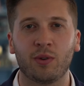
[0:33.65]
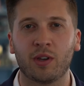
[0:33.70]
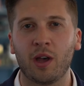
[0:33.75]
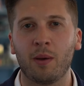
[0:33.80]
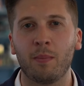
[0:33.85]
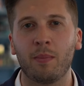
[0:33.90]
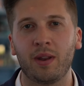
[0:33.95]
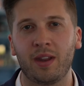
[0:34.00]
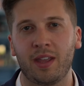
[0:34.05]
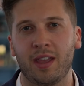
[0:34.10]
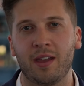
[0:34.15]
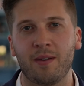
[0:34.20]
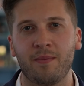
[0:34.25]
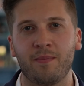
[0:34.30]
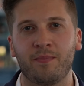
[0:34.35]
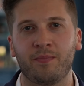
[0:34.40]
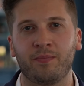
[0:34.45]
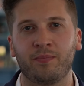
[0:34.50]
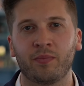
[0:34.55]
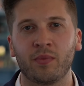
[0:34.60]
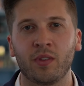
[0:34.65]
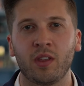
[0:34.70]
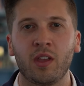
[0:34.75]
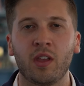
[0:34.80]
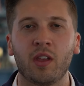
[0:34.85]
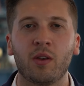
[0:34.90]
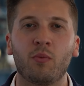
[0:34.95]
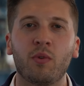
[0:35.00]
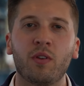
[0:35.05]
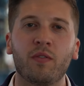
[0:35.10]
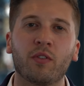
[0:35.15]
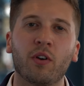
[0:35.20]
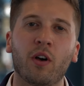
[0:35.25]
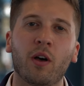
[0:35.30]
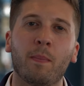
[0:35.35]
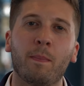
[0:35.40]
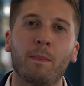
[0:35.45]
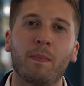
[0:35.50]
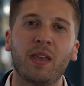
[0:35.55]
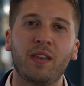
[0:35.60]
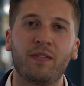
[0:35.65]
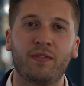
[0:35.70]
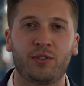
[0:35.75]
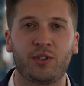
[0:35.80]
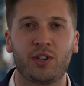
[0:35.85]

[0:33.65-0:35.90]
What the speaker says: accompany it. We've got a beef